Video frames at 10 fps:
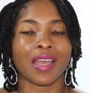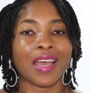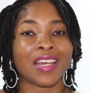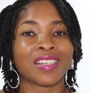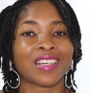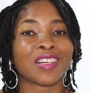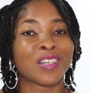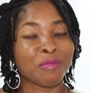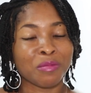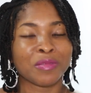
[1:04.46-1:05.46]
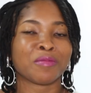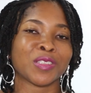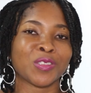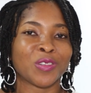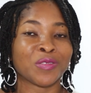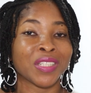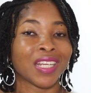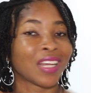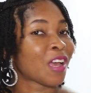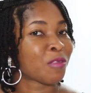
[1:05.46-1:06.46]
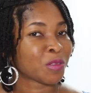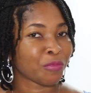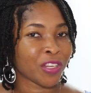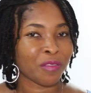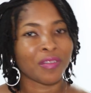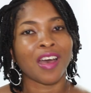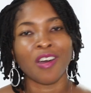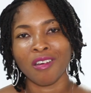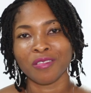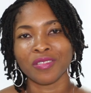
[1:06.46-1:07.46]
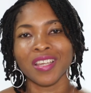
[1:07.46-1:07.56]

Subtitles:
and a couple people told me that I was pretty far off.